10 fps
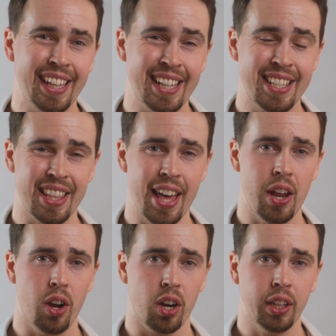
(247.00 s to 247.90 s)
into
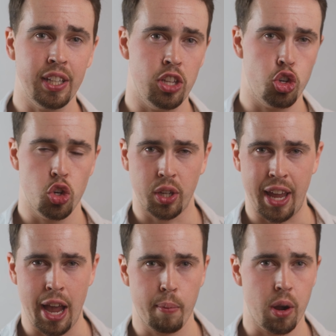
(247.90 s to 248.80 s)
that early digital
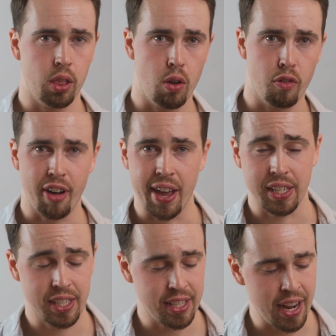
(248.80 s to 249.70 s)
camera lo-fi
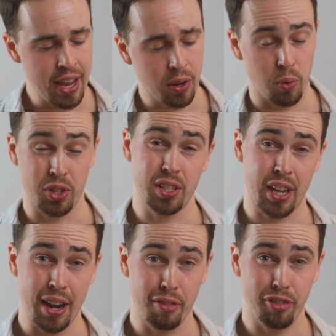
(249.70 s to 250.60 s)
aesthetic, which is
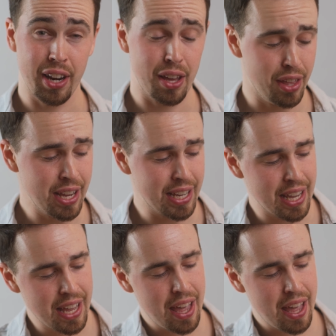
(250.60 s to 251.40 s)
kind of fun, I think.